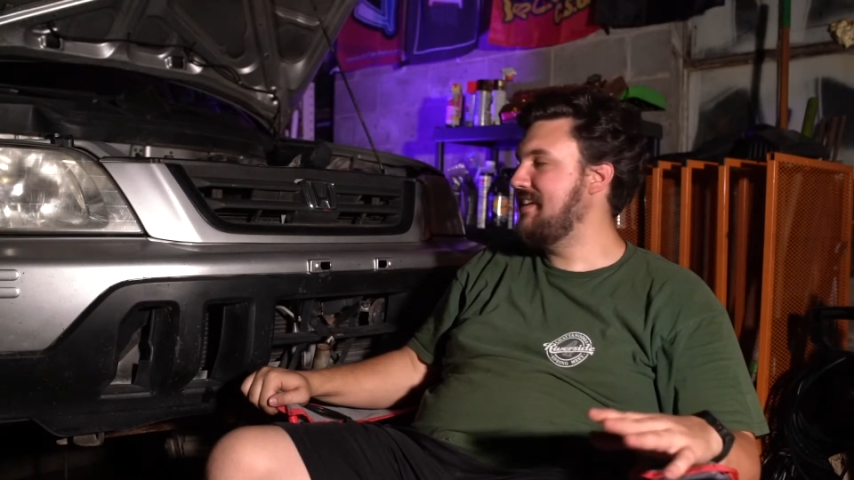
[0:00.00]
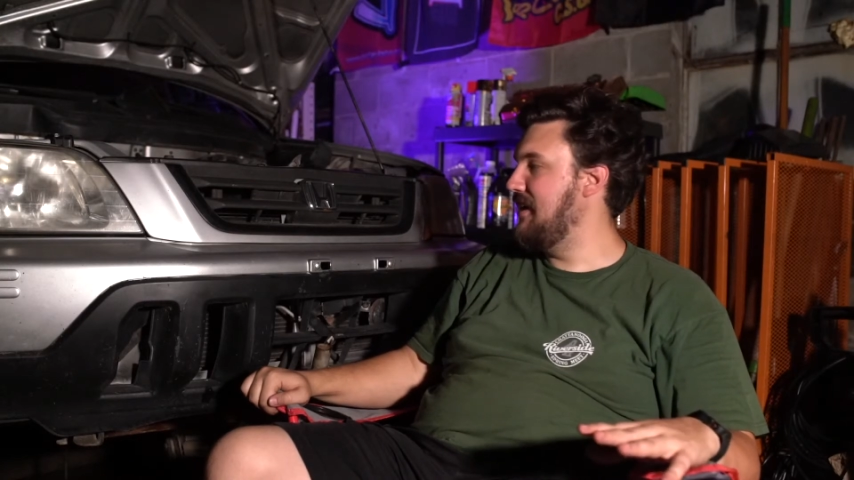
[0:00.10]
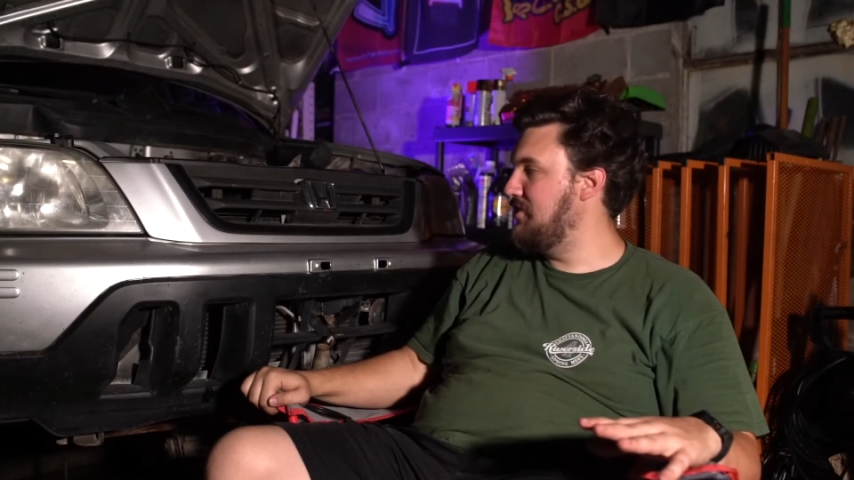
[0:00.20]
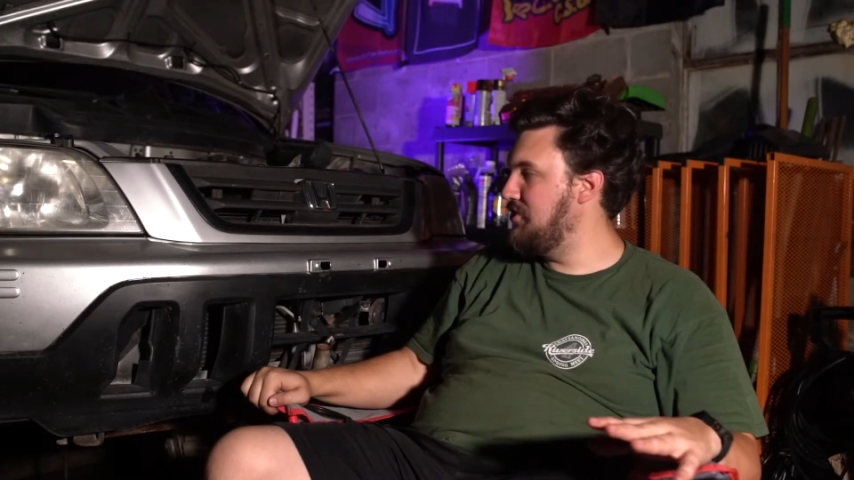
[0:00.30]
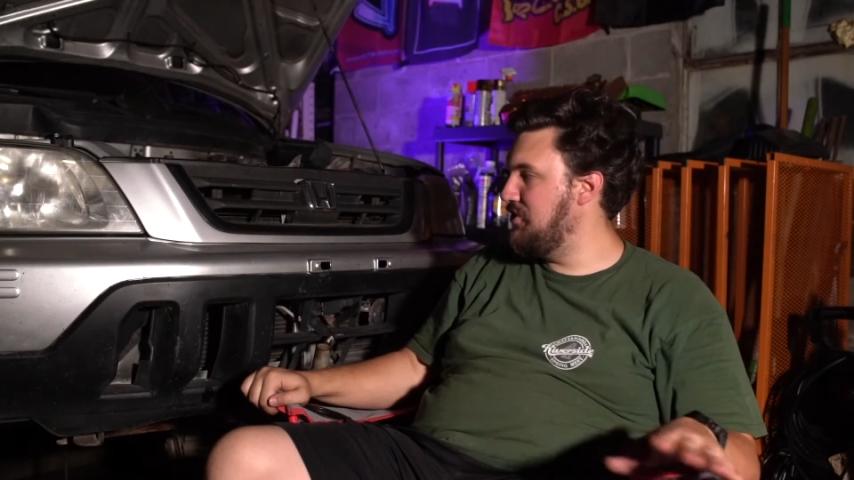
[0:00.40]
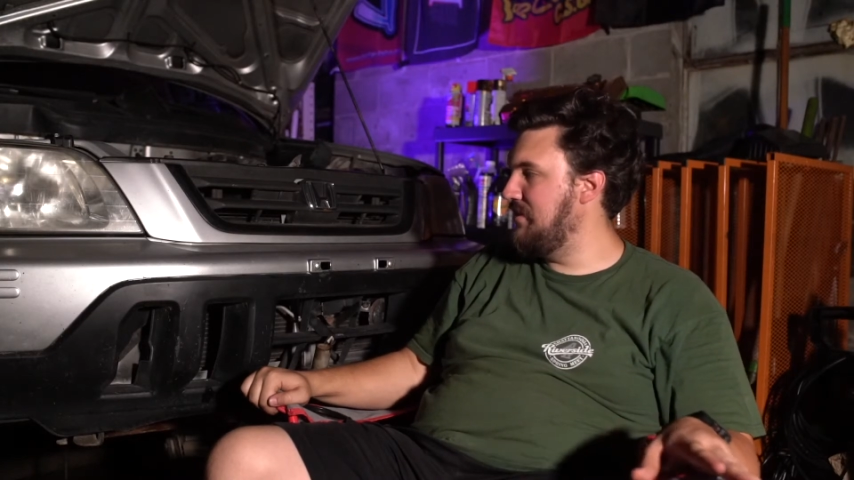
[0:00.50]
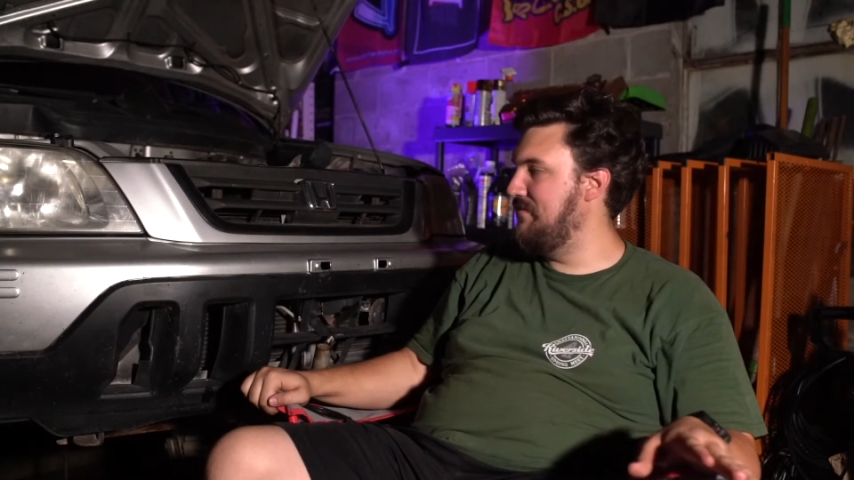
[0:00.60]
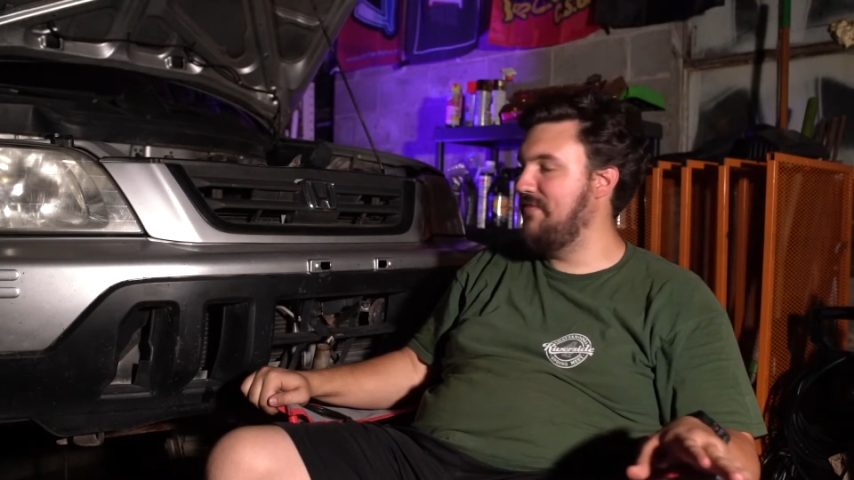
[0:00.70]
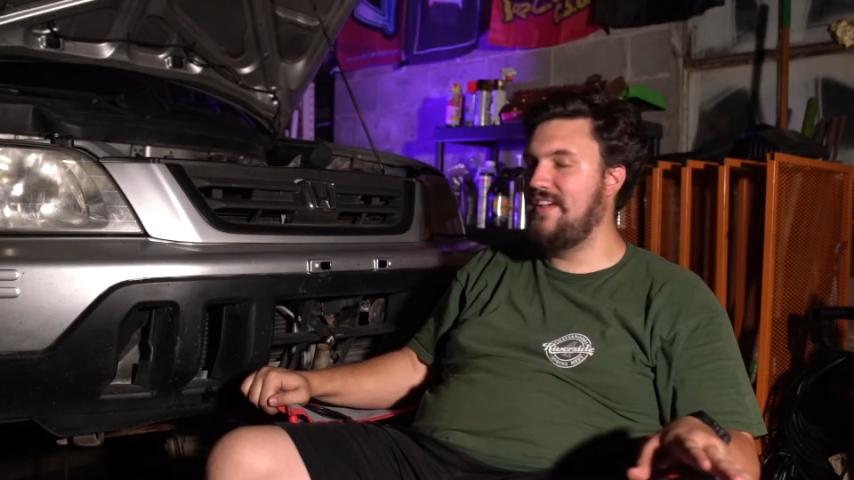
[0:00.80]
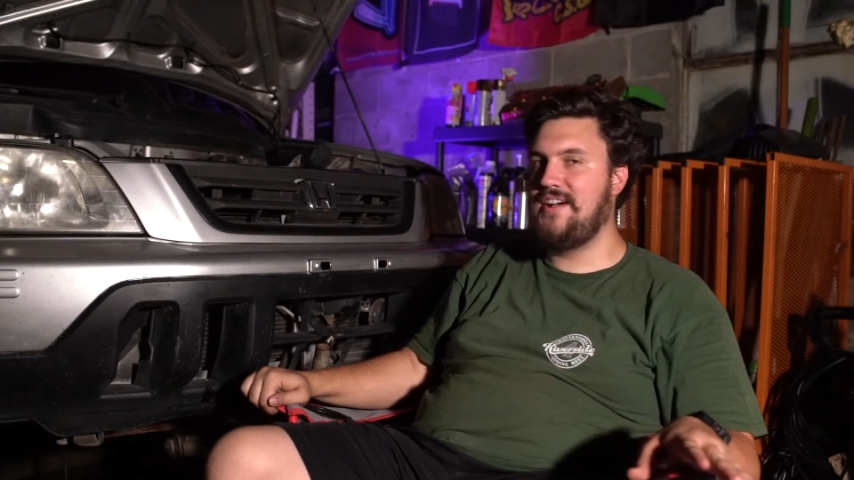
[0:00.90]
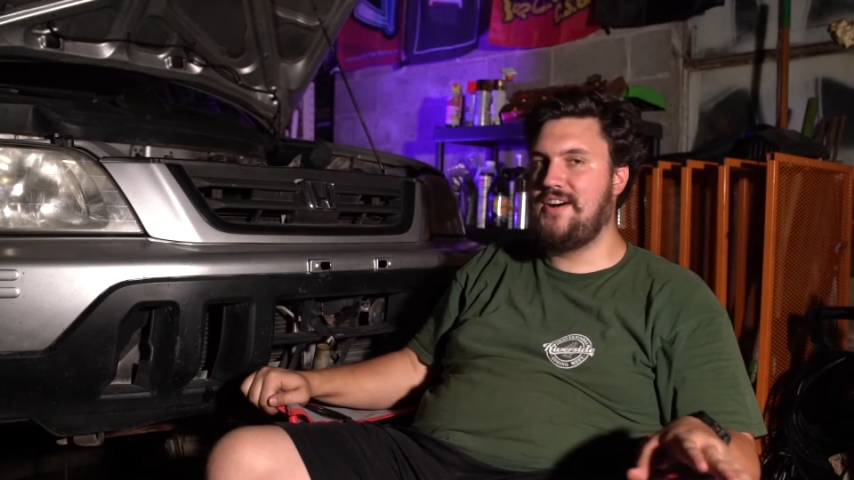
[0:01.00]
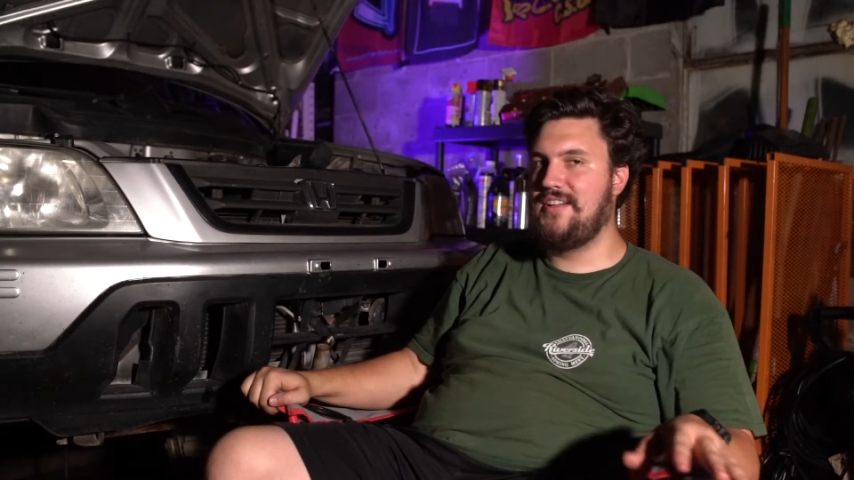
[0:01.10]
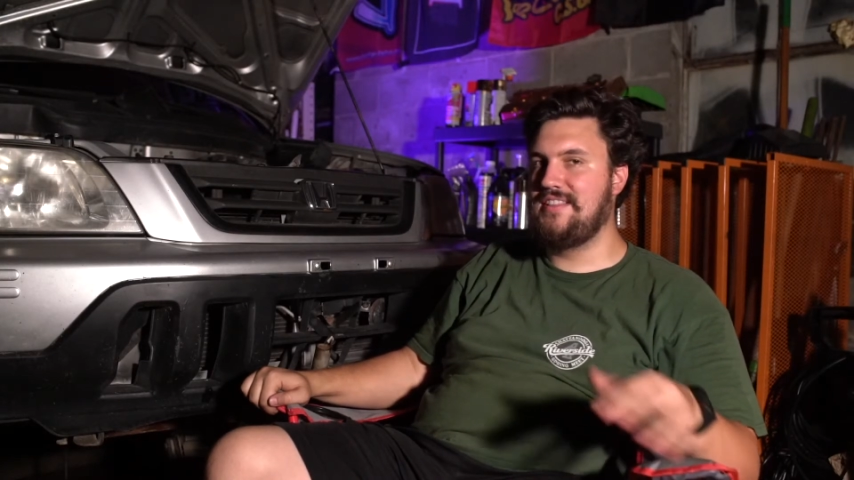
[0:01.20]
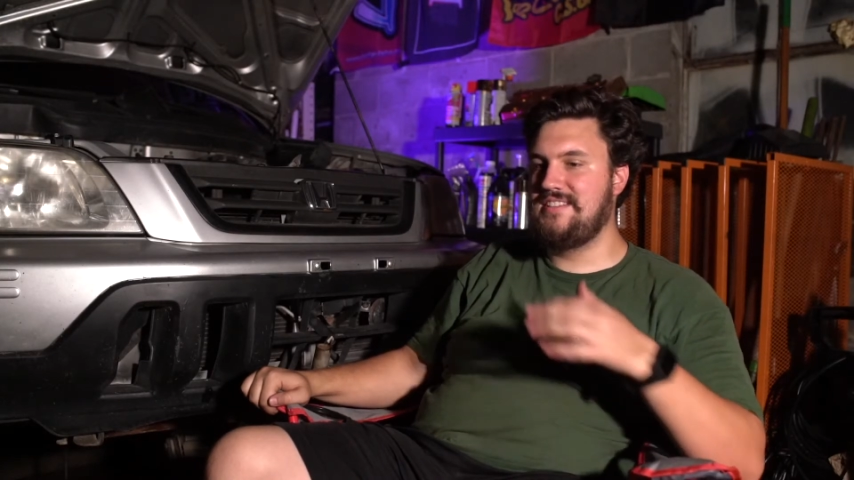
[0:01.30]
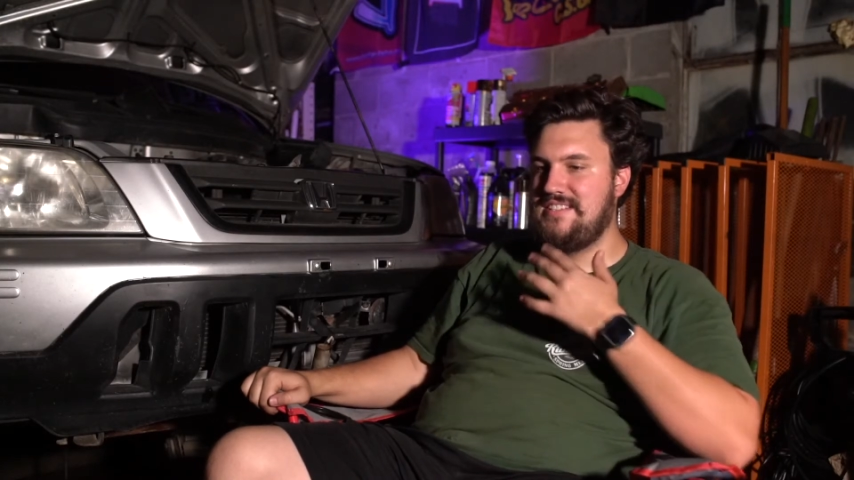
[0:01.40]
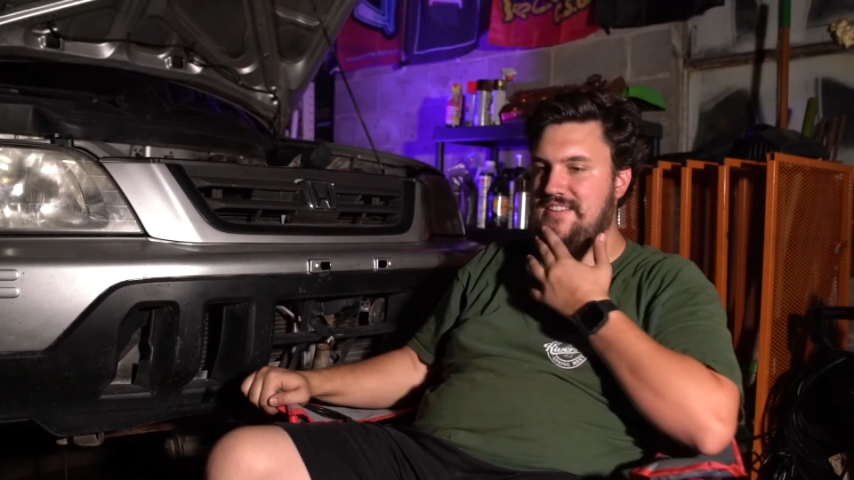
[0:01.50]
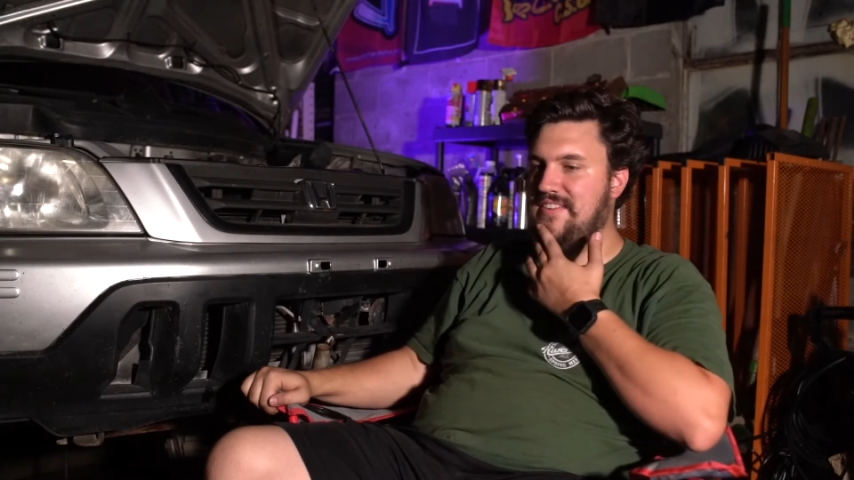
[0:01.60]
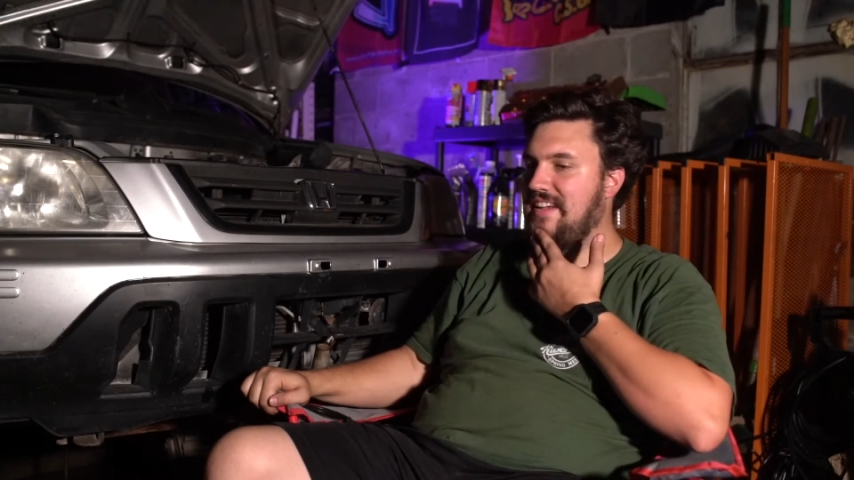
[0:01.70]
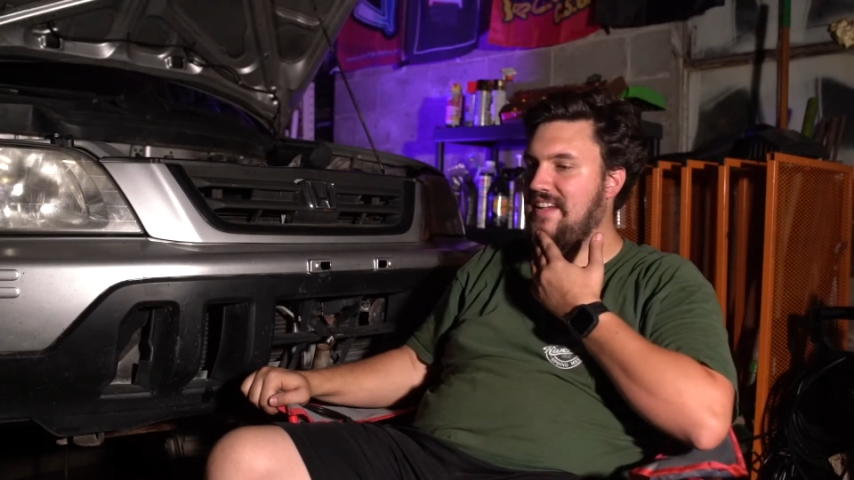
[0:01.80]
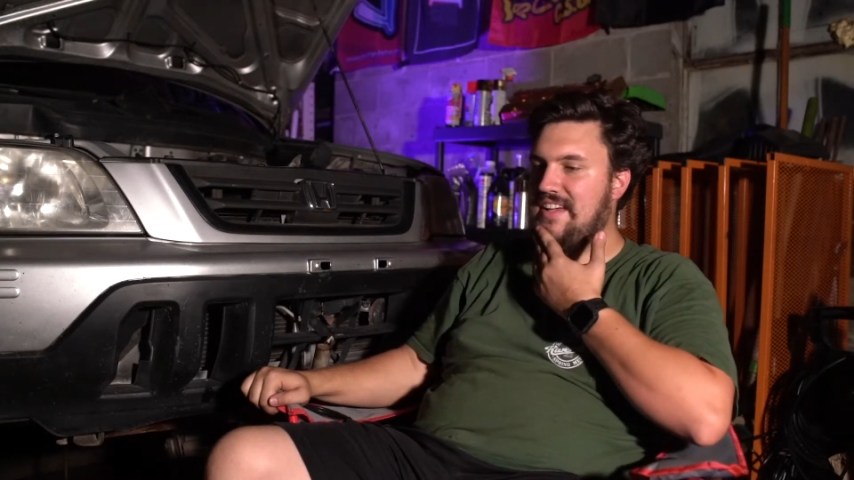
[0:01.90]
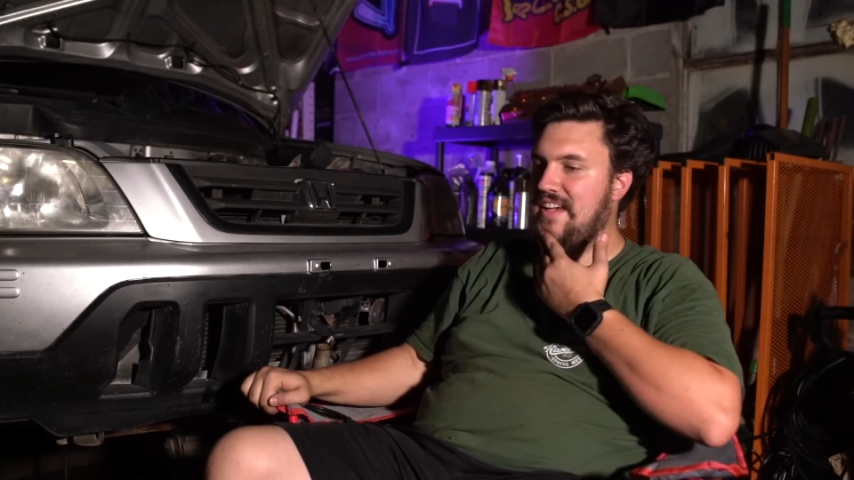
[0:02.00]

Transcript: it should fit on the Civic.